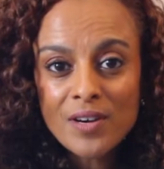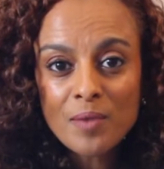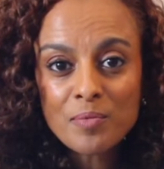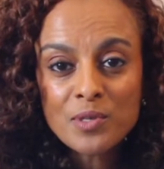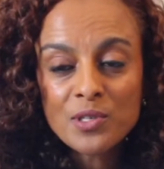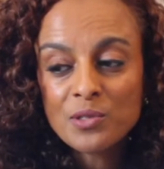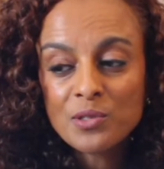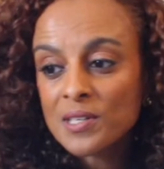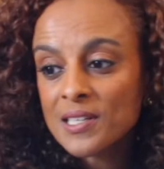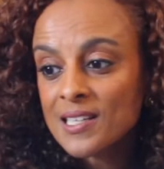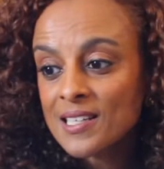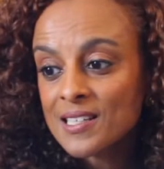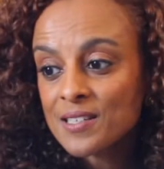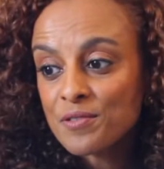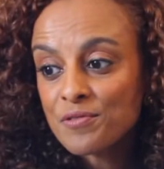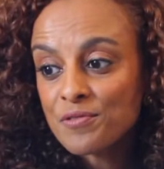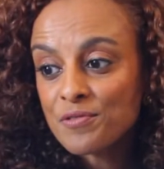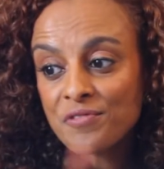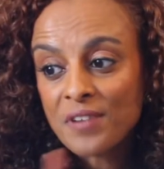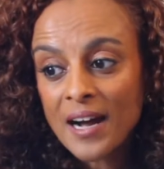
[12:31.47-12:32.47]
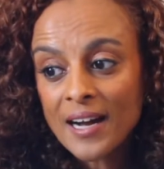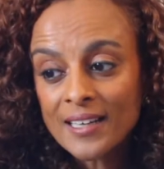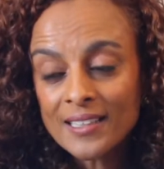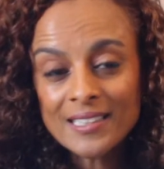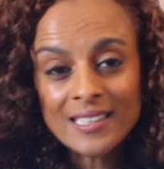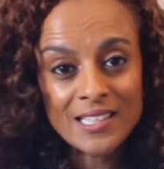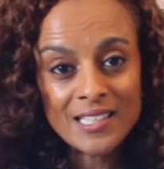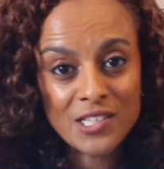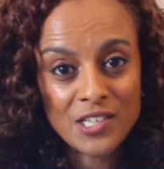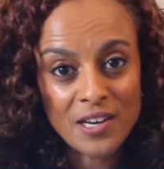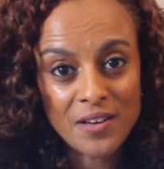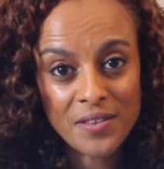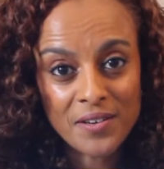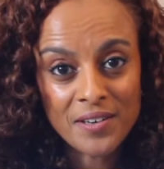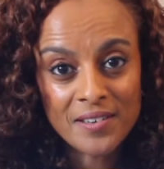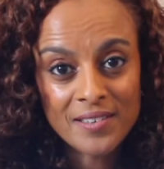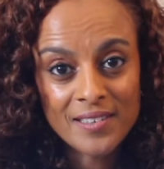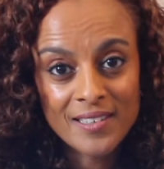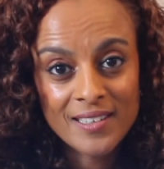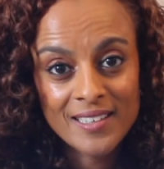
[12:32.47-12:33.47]
opportunity to find each
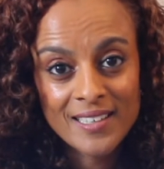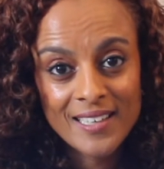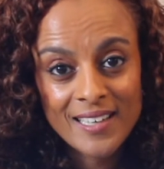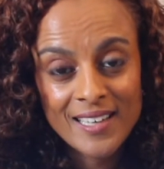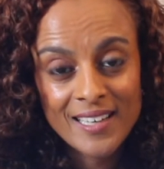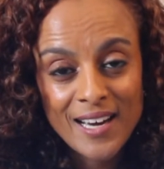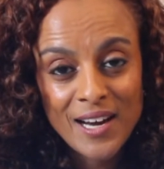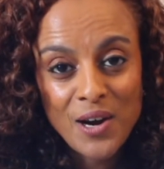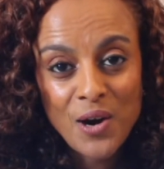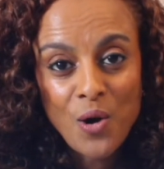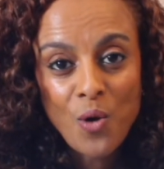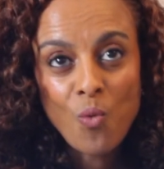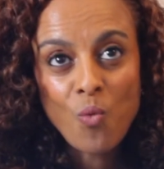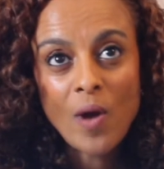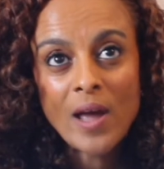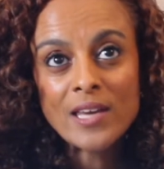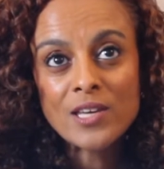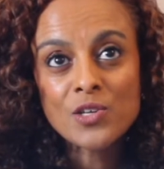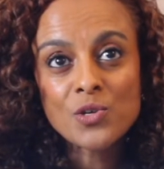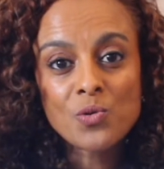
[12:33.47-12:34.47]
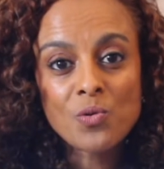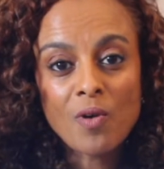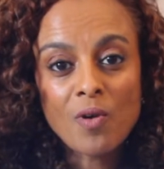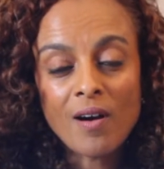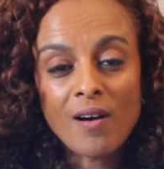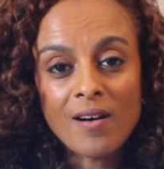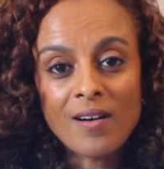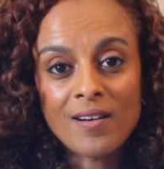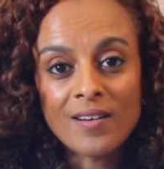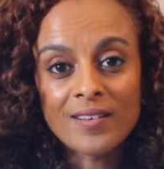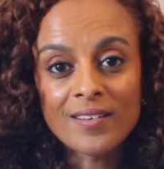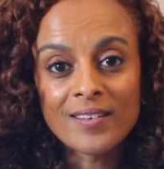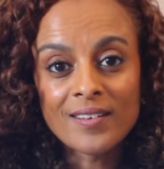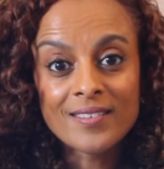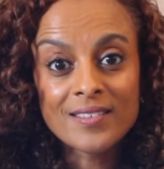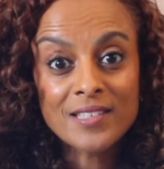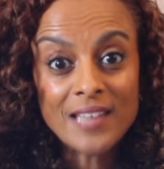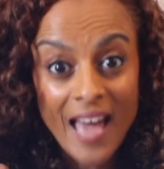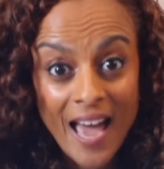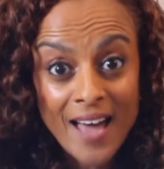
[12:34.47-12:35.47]
other when you are
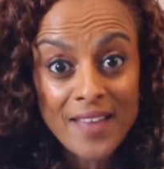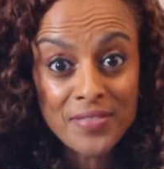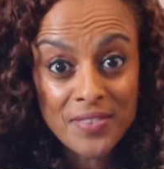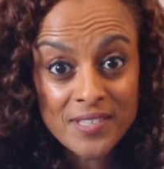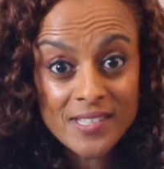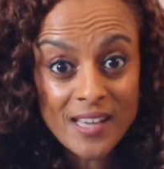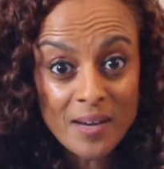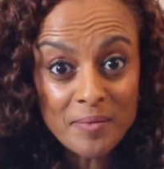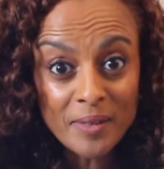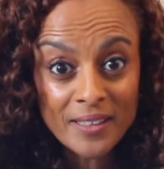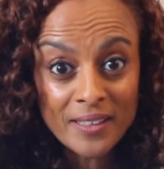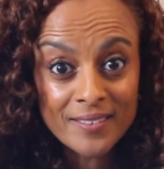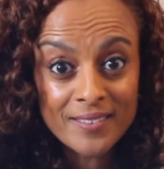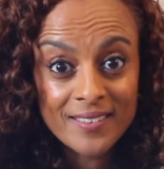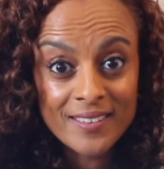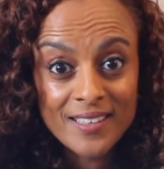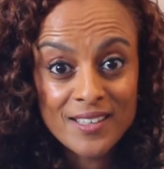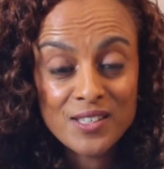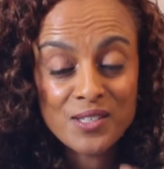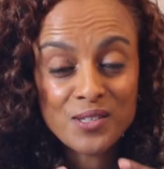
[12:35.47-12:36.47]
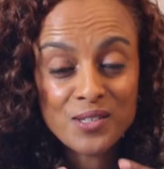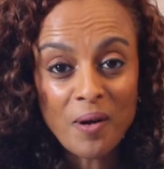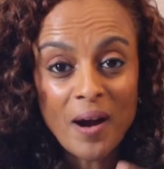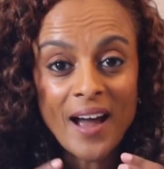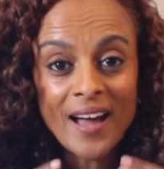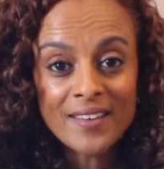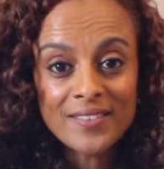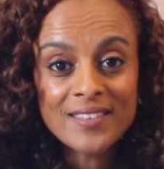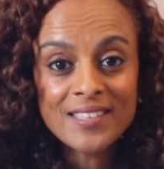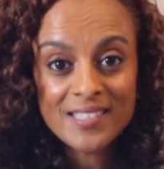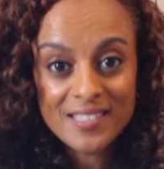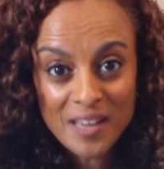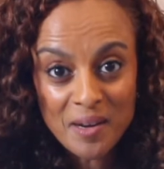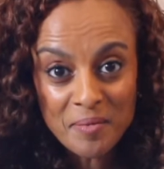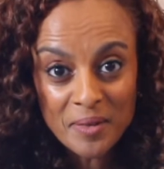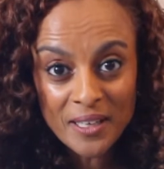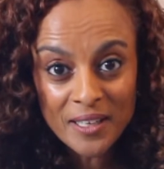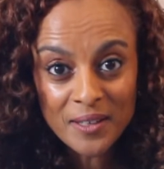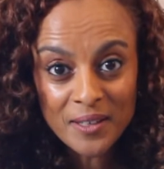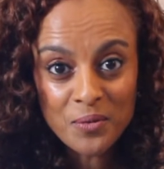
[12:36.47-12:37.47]
at the summit. So at the
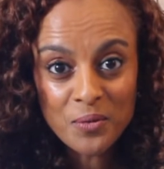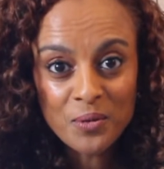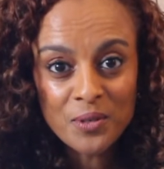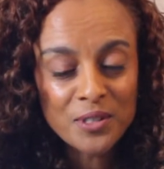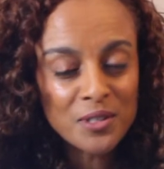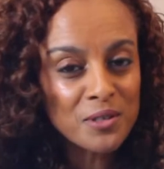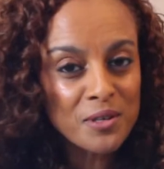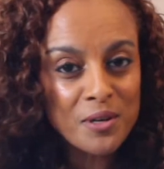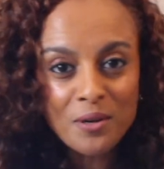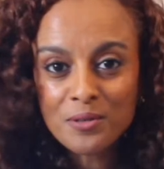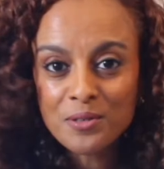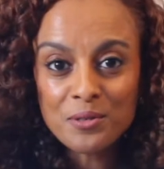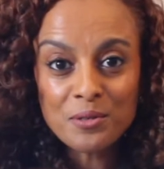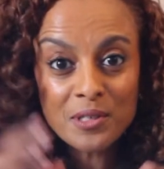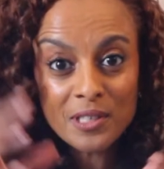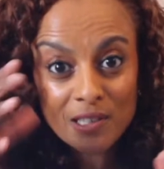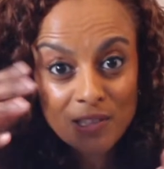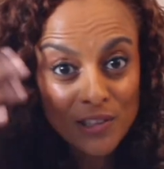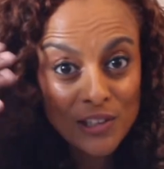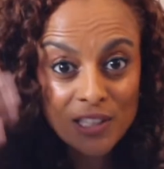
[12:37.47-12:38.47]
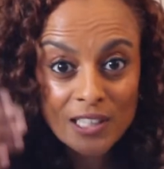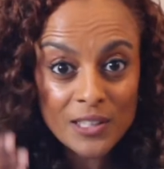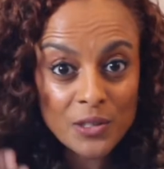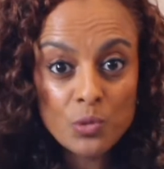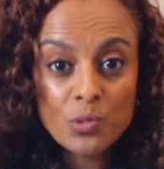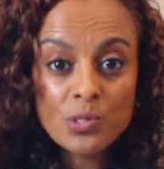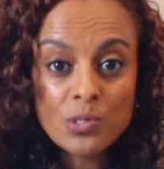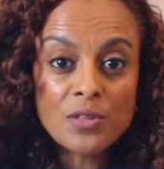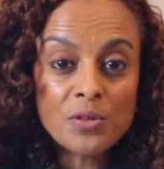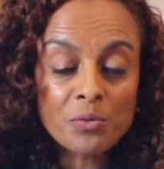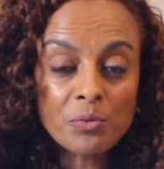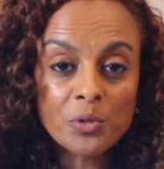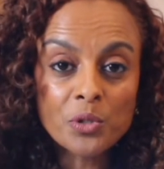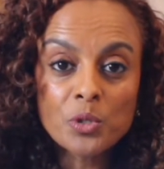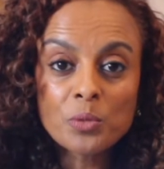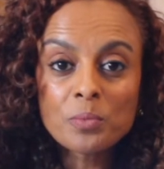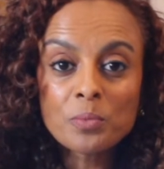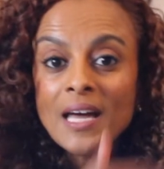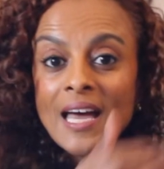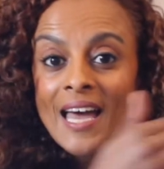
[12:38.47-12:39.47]
summit, you know, you can look at who's in the
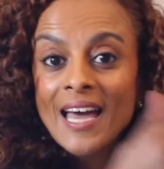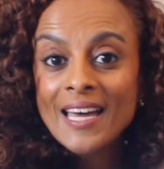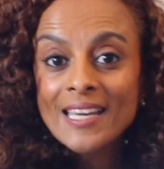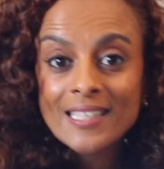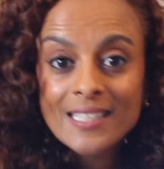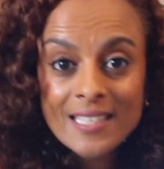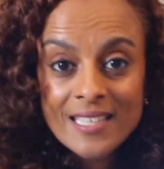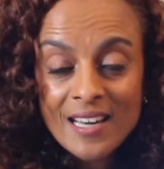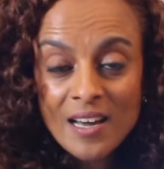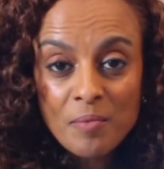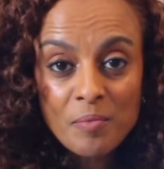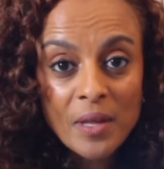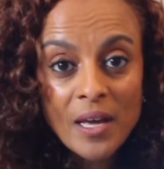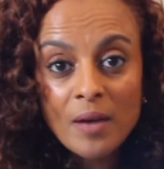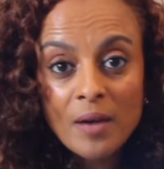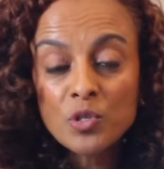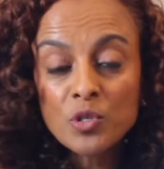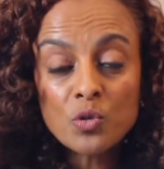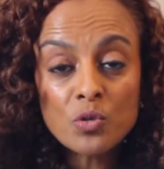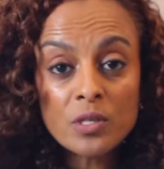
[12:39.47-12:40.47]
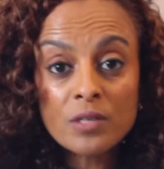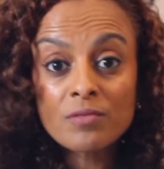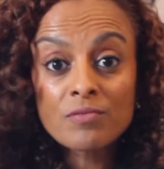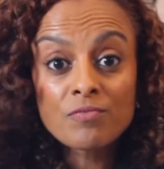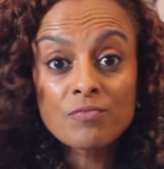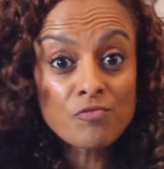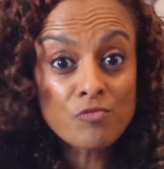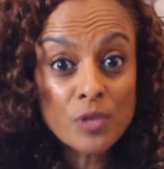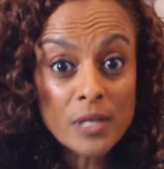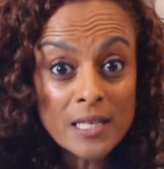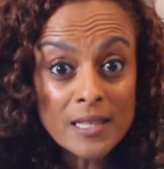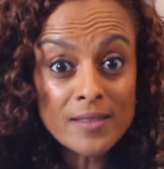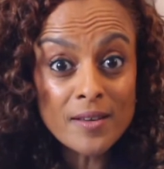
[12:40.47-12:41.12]
room and DM them. You can read